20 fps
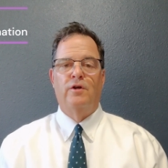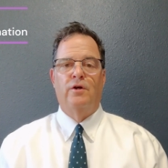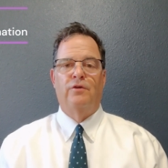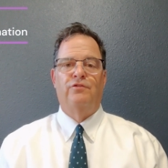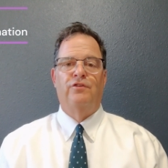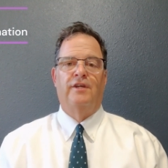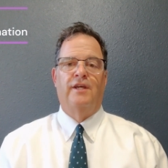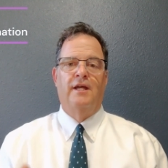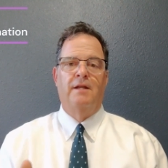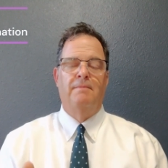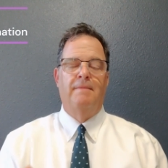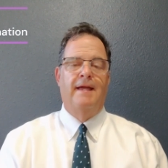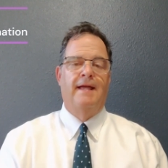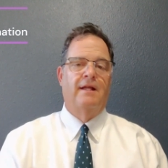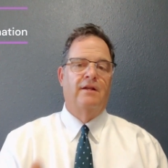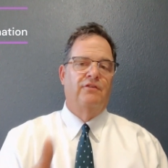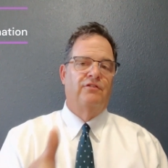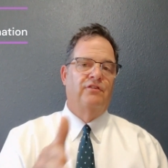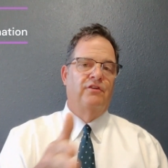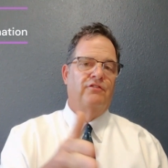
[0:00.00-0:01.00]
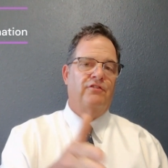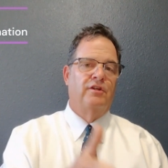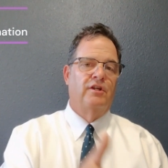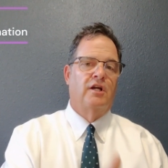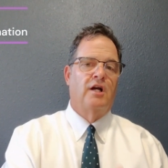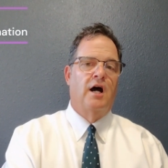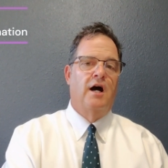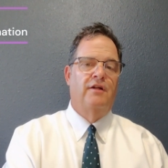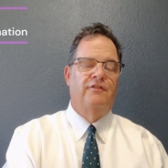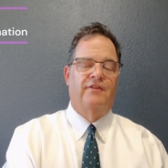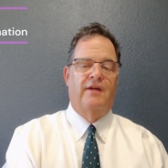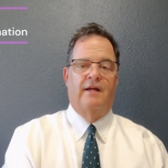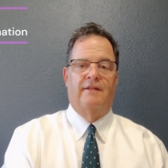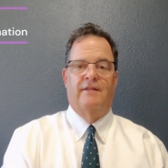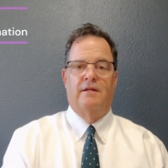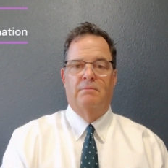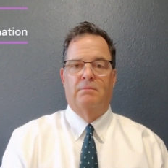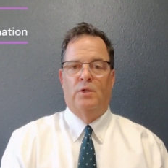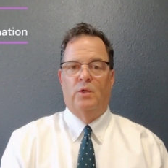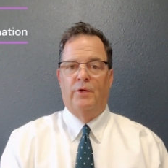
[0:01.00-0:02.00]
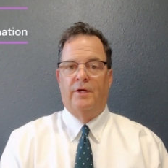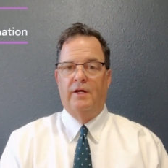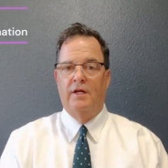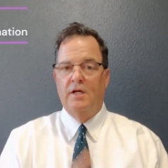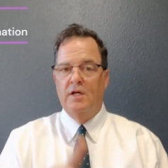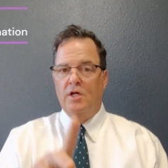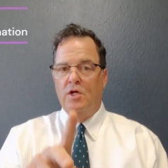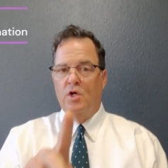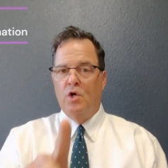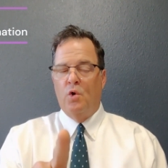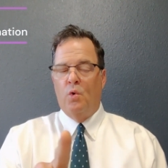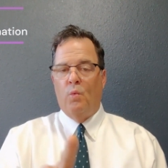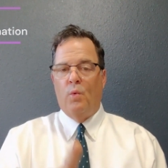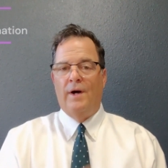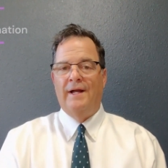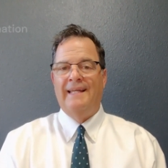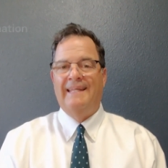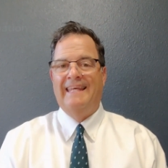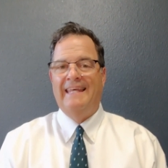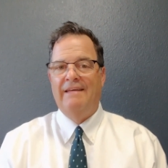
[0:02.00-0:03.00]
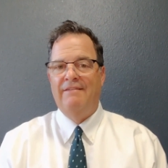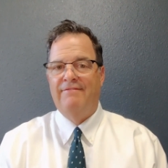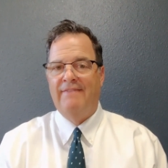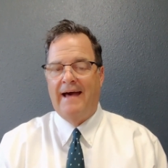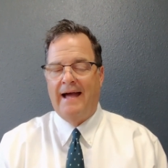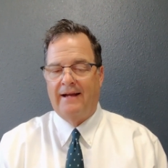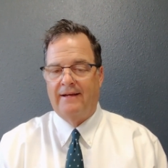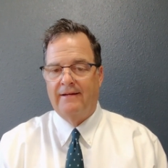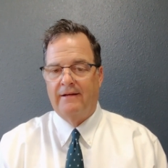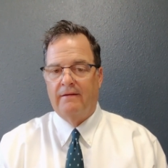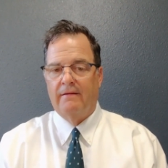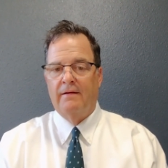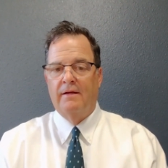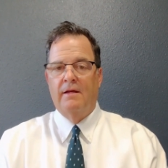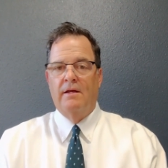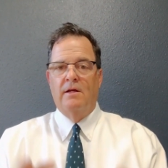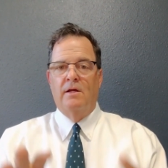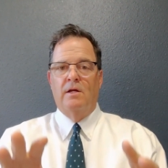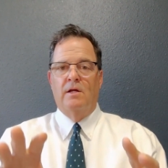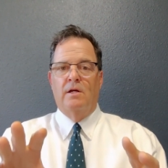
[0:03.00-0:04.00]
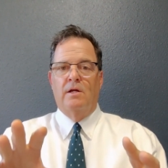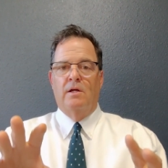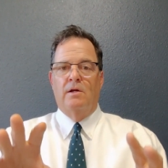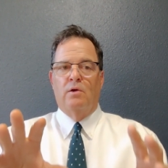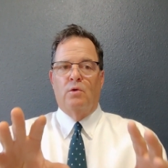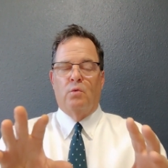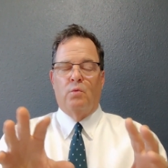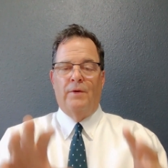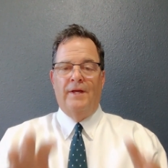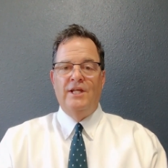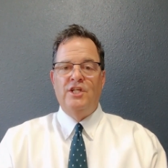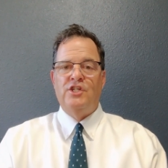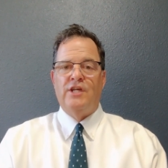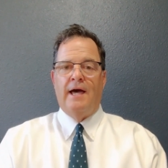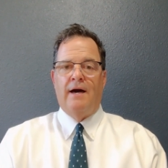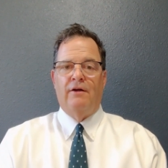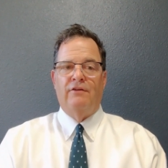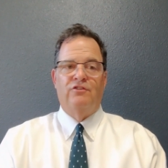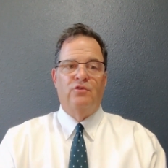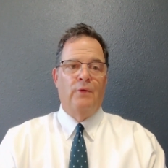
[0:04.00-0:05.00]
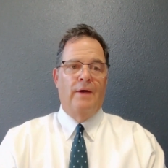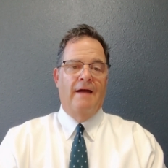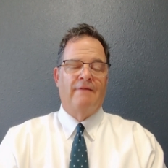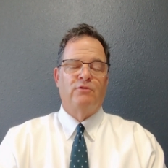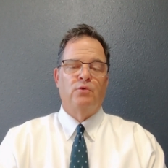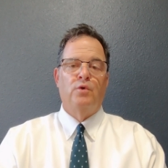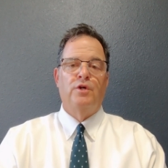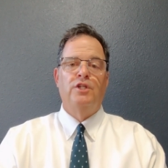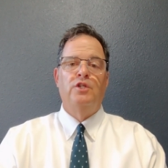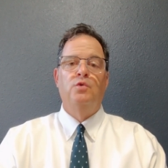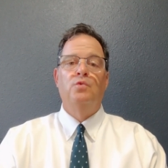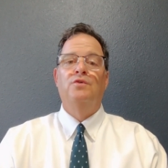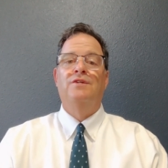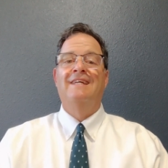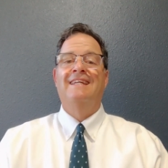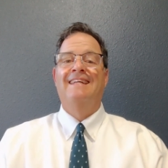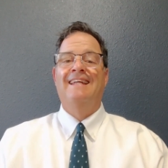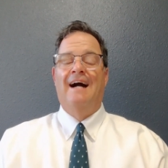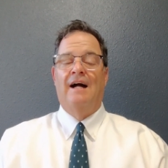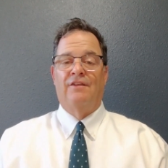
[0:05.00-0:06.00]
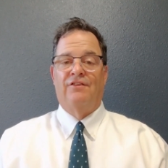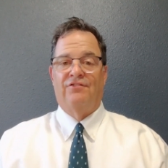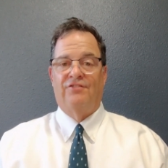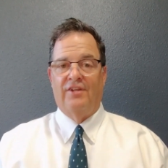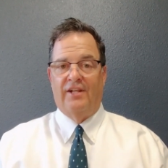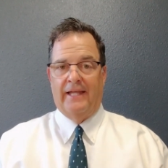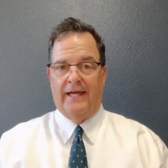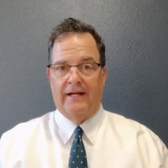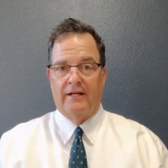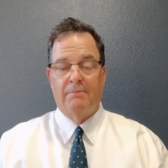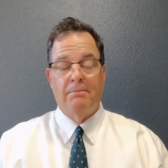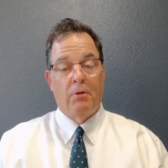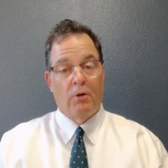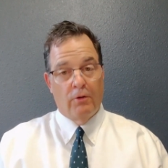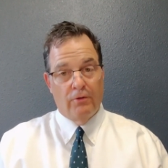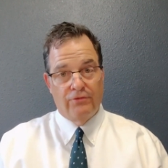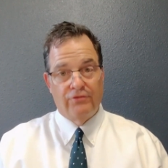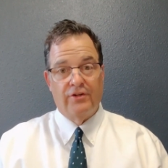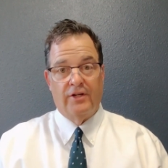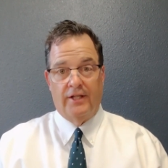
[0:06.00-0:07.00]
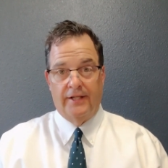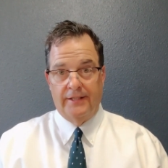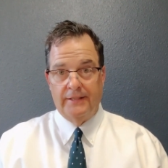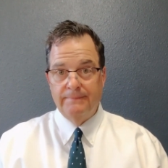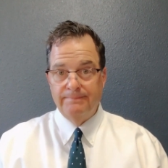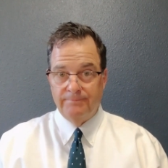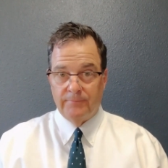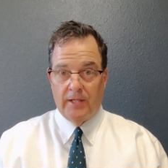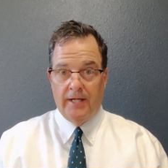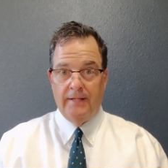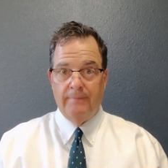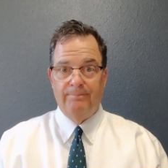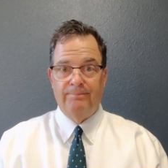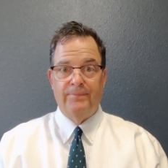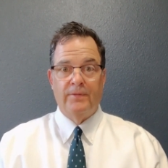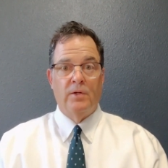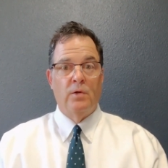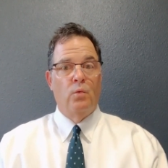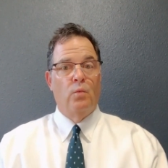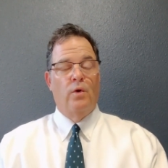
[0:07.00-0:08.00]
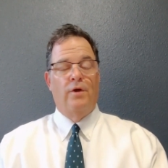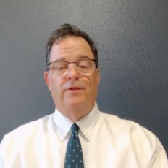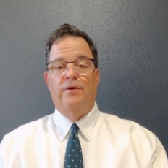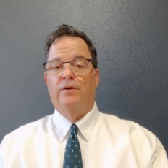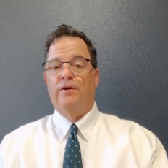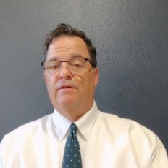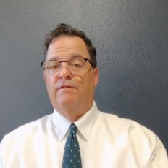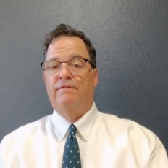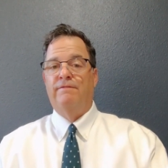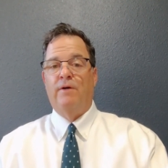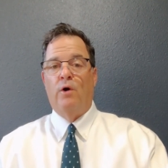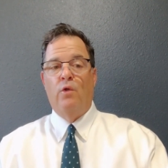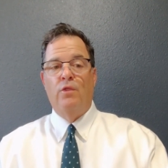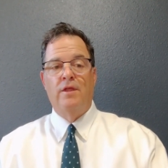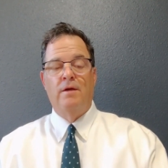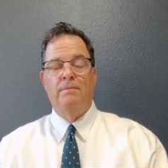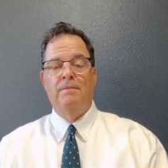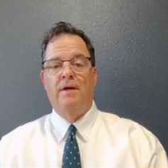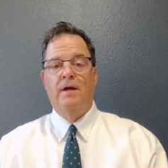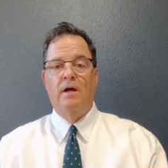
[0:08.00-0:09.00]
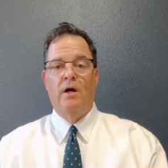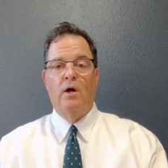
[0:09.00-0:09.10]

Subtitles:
notes again, make a decision, contact the employee. One key fact here: reach out to everyone you did not select personally, right? Whether you're going to phone them